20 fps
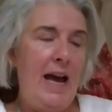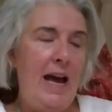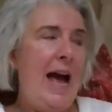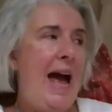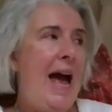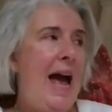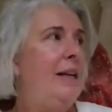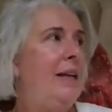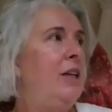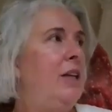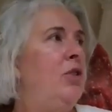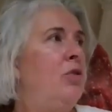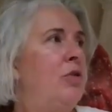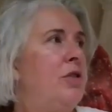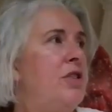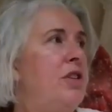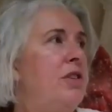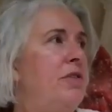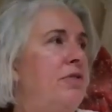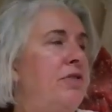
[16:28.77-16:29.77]
And in
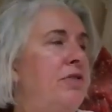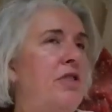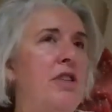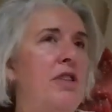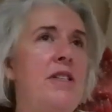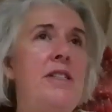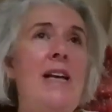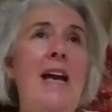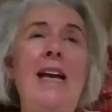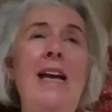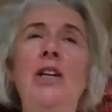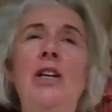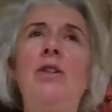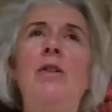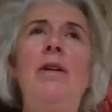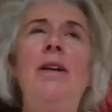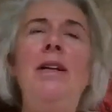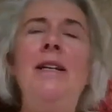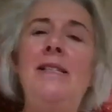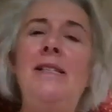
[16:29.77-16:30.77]
order for us,
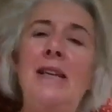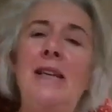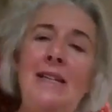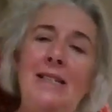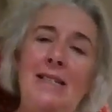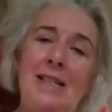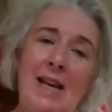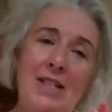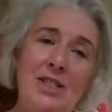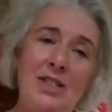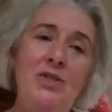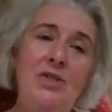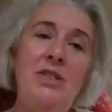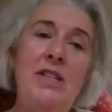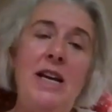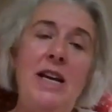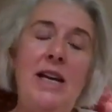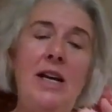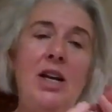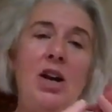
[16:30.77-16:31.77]
and as you
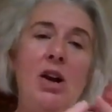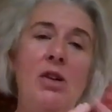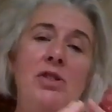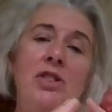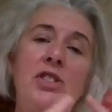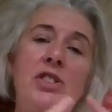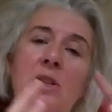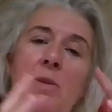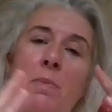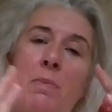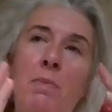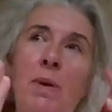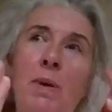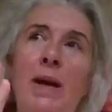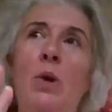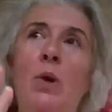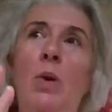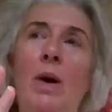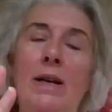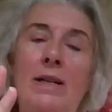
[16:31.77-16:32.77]
say, it goes to the
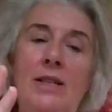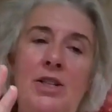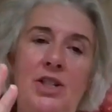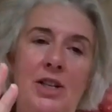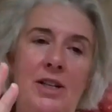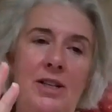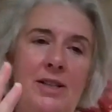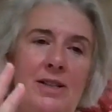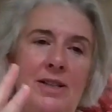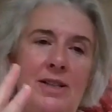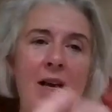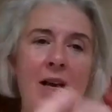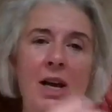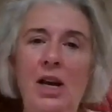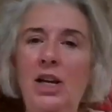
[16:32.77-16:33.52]
big questions,